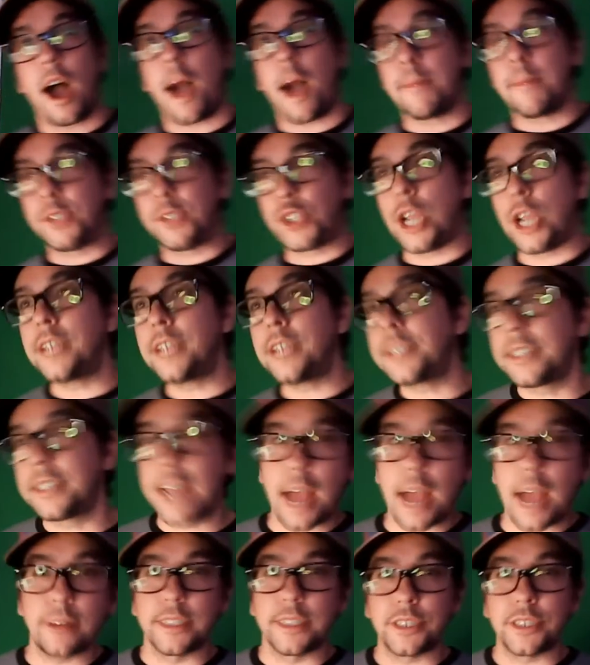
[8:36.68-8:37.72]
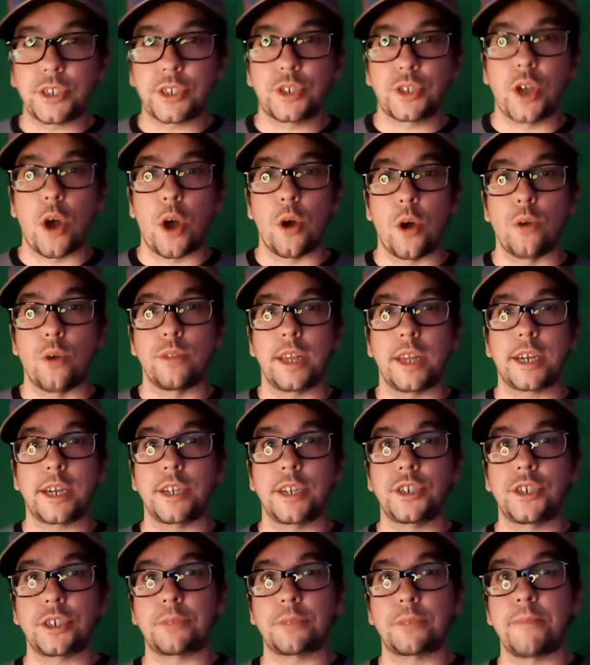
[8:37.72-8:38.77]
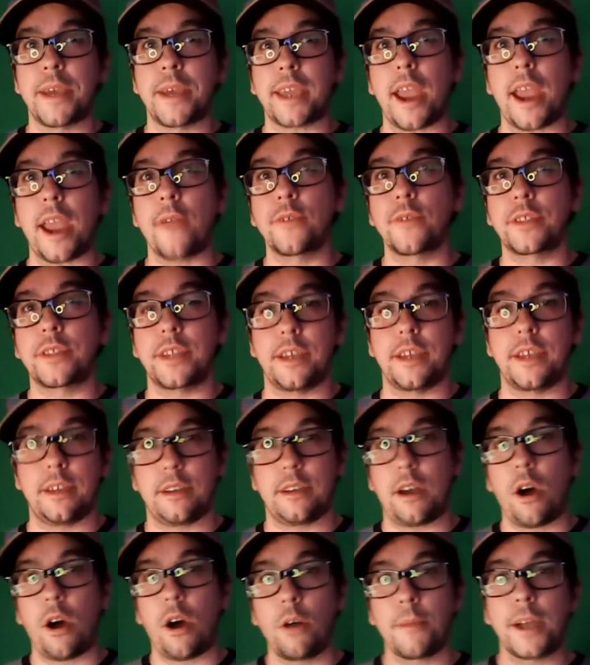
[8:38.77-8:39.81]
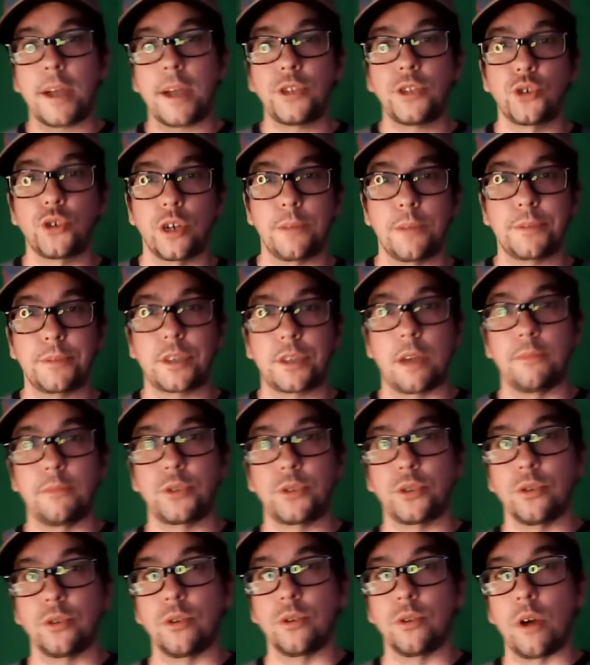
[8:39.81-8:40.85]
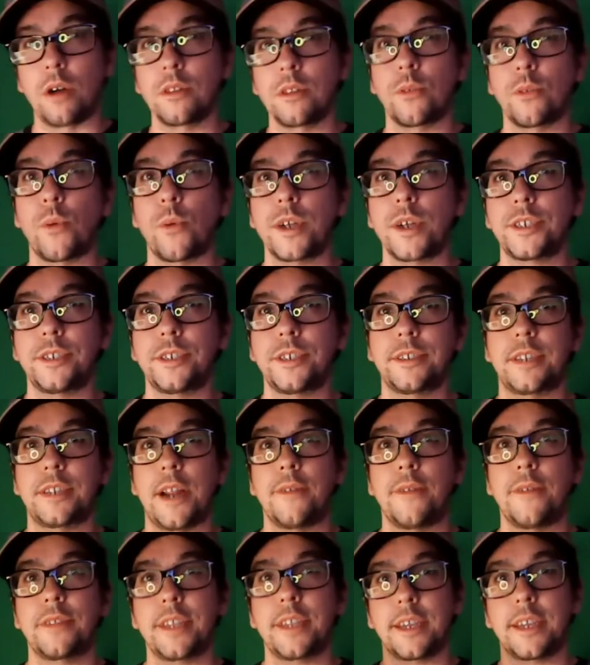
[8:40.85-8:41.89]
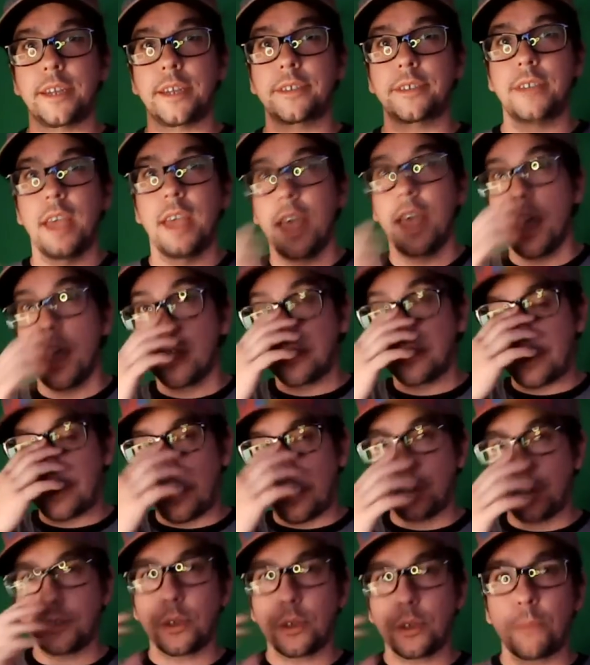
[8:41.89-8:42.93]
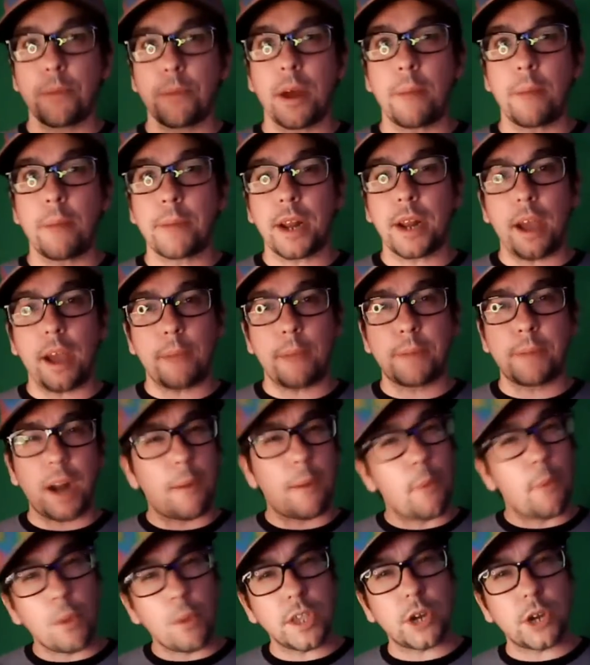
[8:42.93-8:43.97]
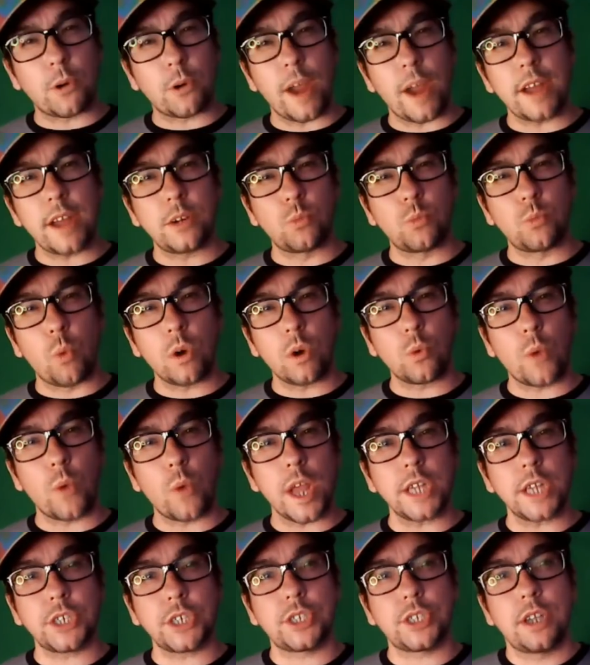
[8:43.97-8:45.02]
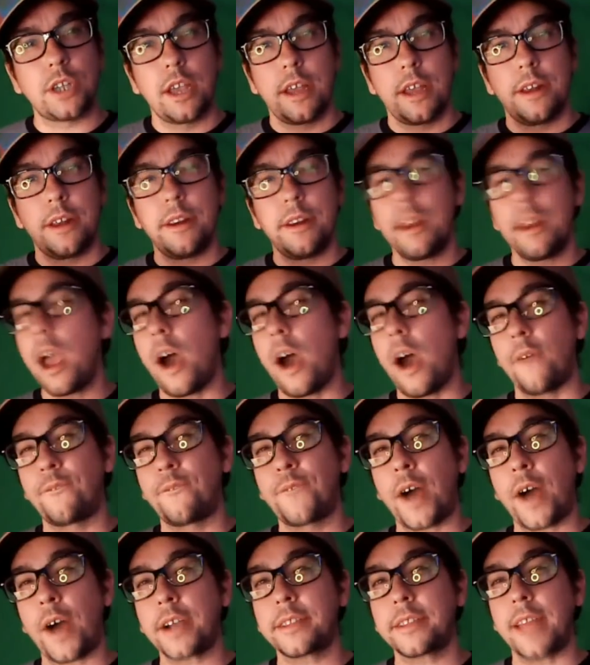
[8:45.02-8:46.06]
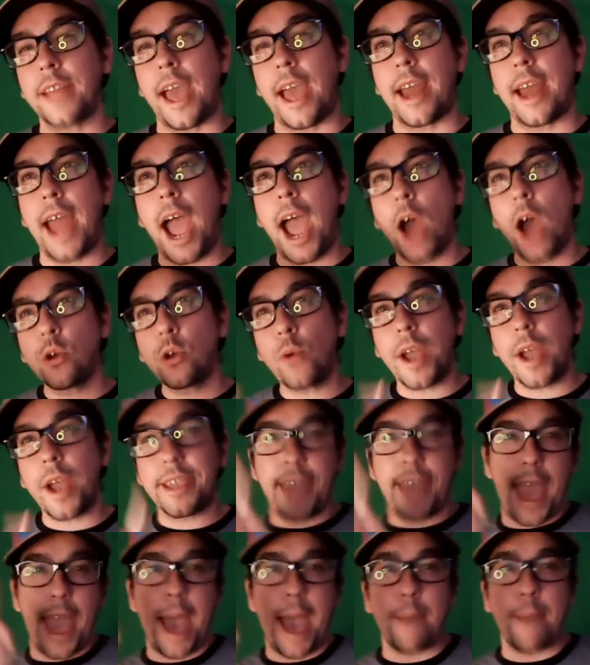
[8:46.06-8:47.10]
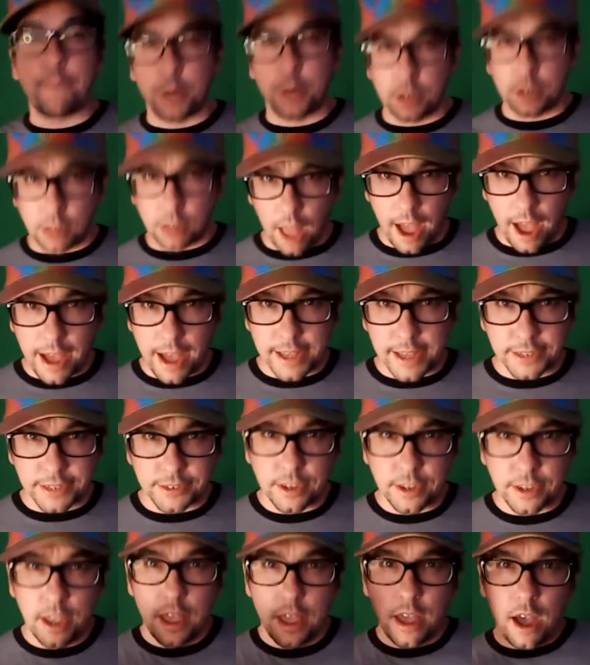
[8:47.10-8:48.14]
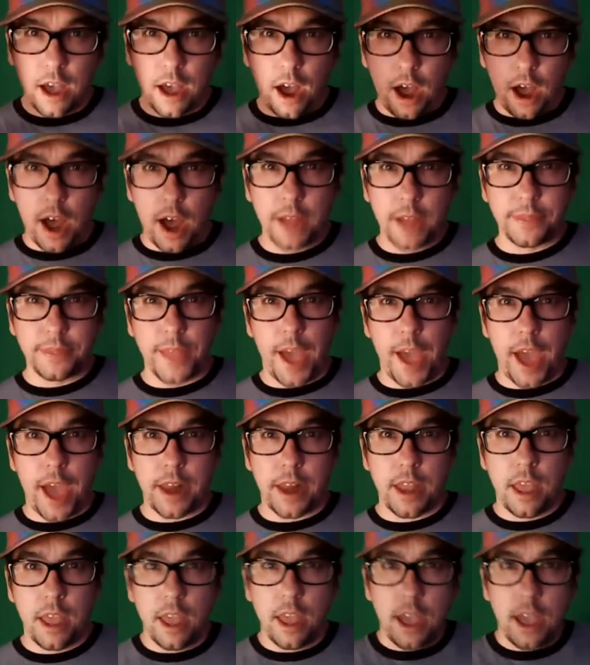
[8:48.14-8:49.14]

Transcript: I've been chasing down this stone that could just make everything, all my dreams come true, all the wishes and everything. It's, you know, so, but I'm only granted one wish. No, fuck that. How do I capitalize on that?